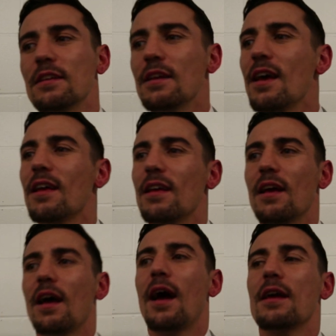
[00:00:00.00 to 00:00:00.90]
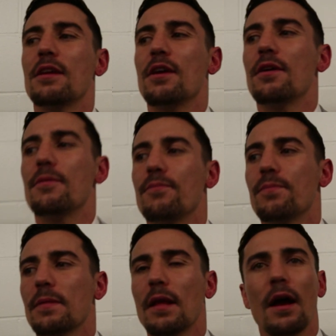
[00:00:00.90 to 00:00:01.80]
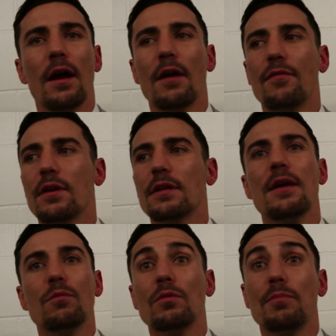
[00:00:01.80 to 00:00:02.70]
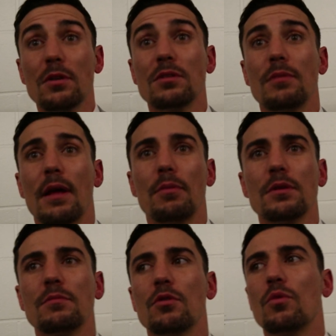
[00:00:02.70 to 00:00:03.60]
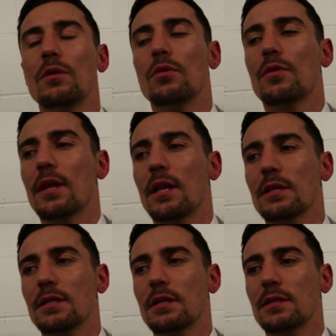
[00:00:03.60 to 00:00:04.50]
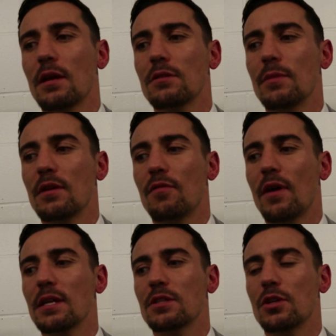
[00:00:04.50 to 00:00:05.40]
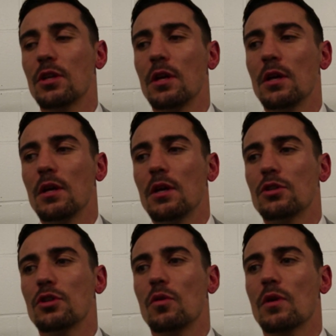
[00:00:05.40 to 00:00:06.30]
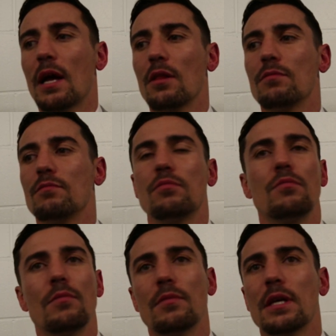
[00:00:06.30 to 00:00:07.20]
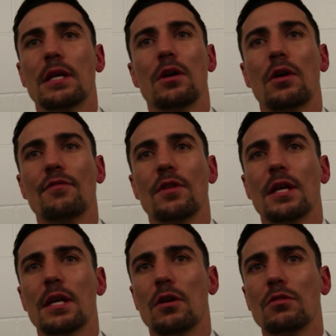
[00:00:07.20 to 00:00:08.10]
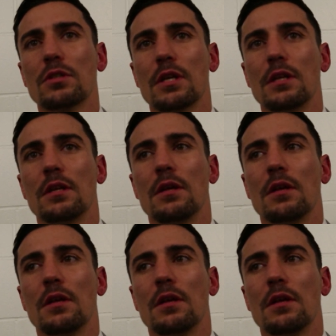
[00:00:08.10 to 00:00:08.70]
at that fight and thinking Callum's there for the taking, or yeah, well, possibly will. But then, like say, styles make fights, and Callum, after Nicky Olskin,